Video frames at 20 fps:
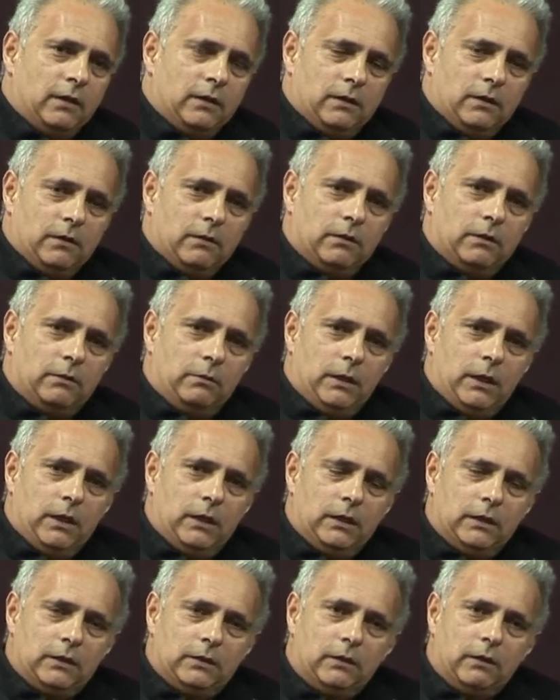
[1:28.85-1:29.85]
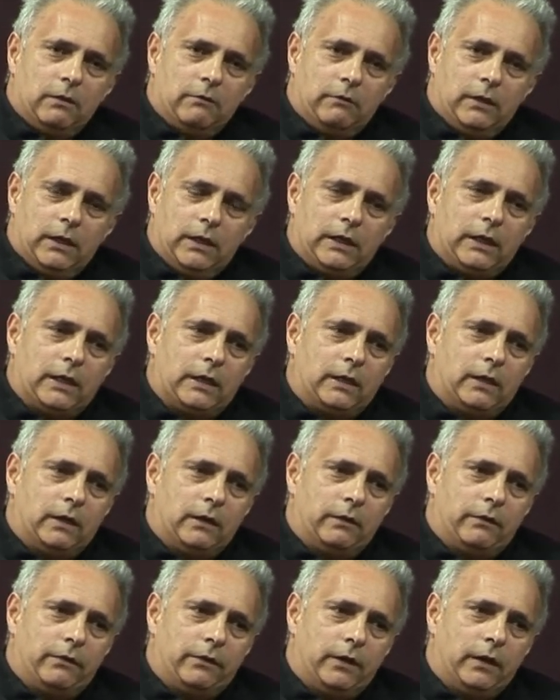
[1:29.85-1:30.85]
Do you know what I mean? It's not really that
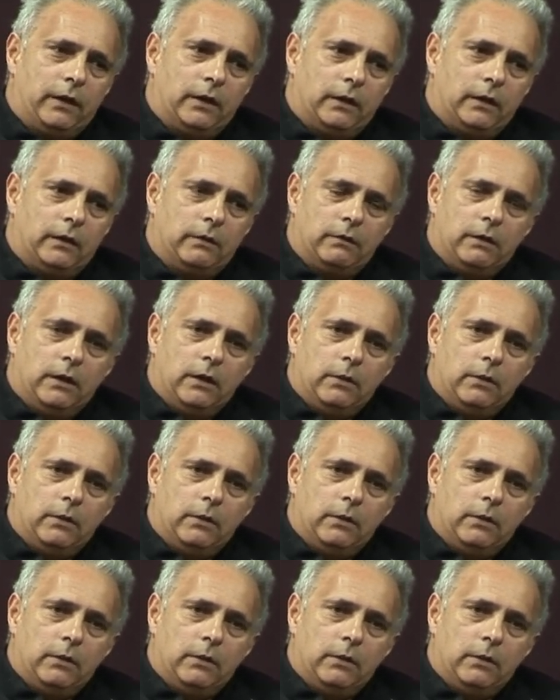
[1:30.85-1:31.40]
kind of thing.